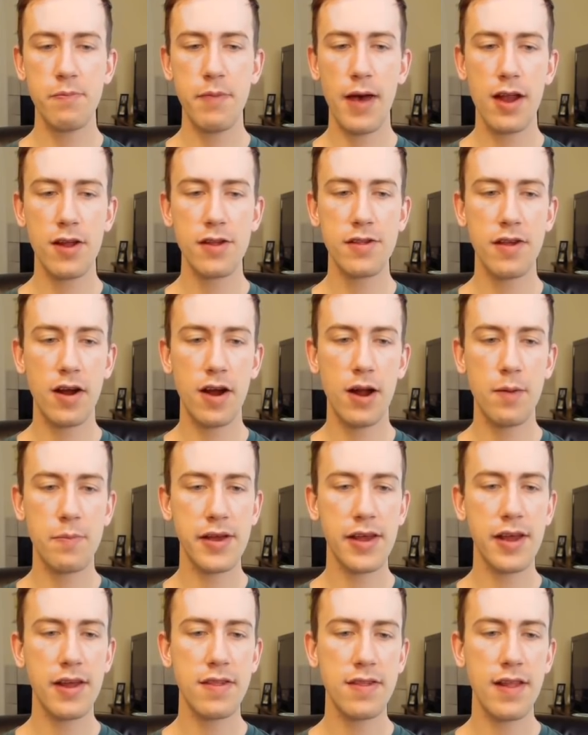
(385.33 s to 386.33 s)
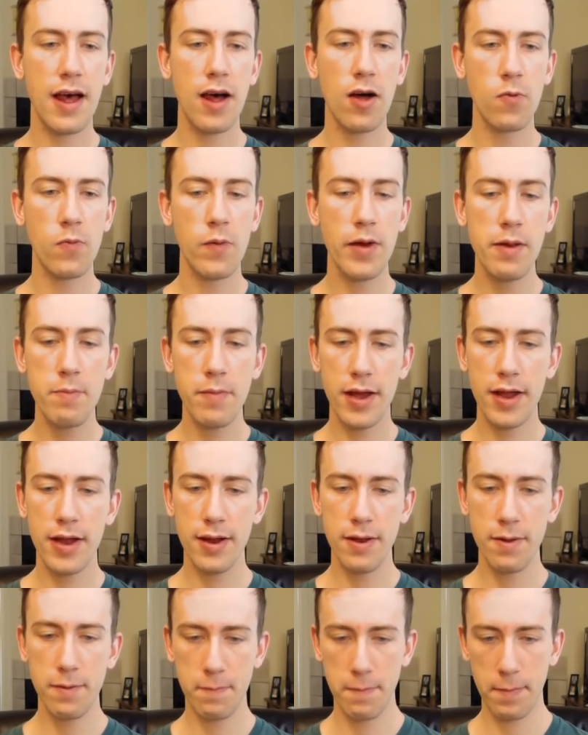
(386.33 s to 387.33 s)
battles are up against
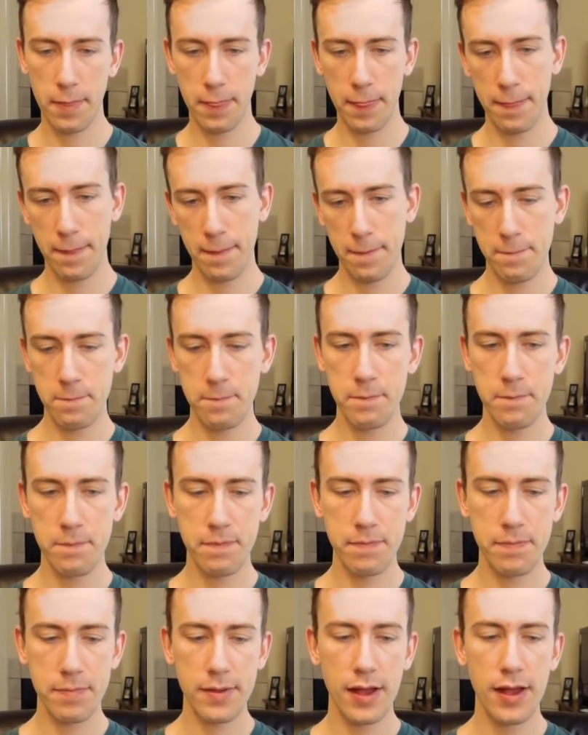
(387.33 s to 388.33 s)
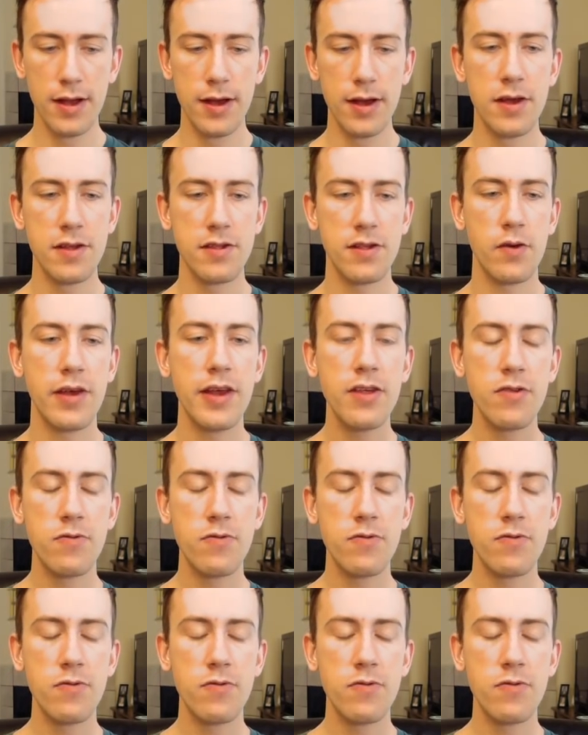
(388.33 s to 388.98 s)
lwinman. So he's